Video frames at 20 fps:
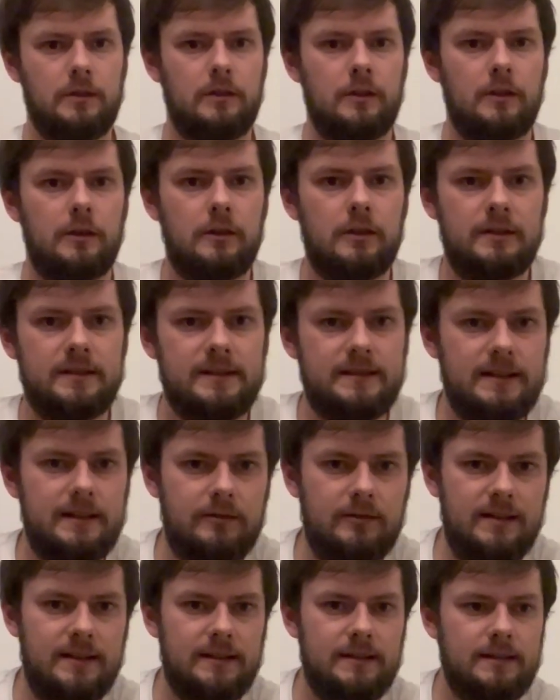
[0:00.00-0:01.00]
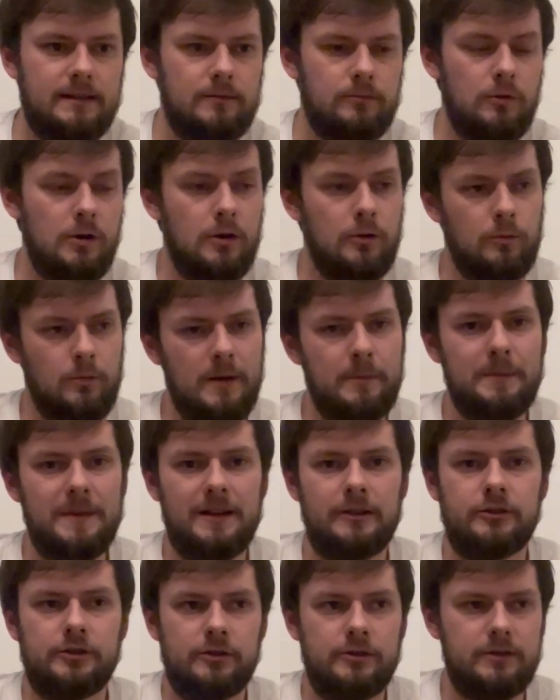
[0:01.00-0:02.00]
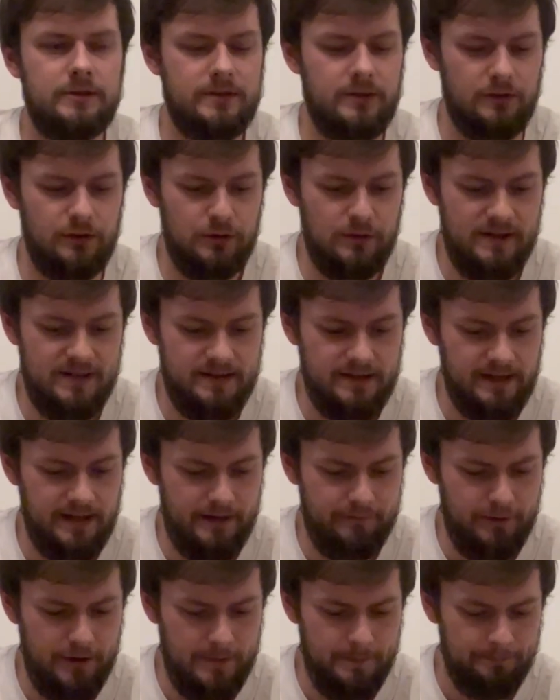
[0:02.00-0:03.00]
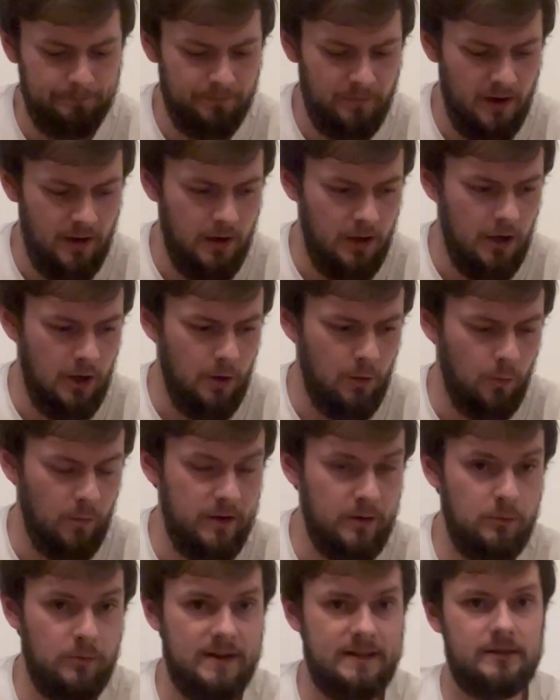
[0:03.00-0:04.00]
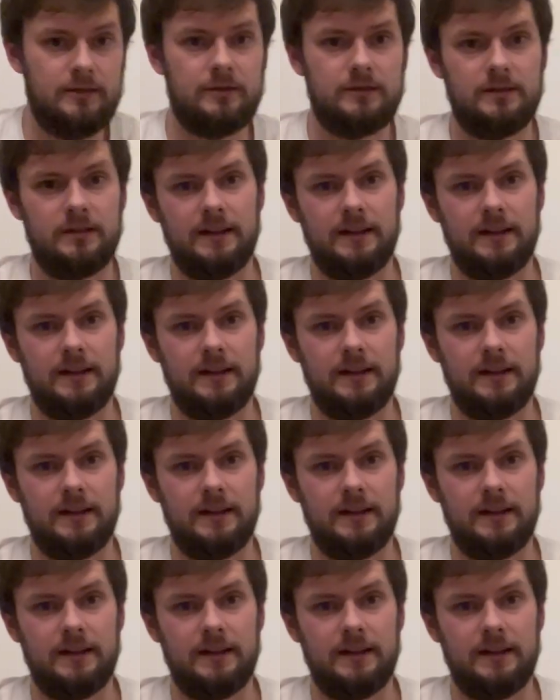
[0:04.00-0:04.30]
the series, well, when me and Joe used to do this together, we always used to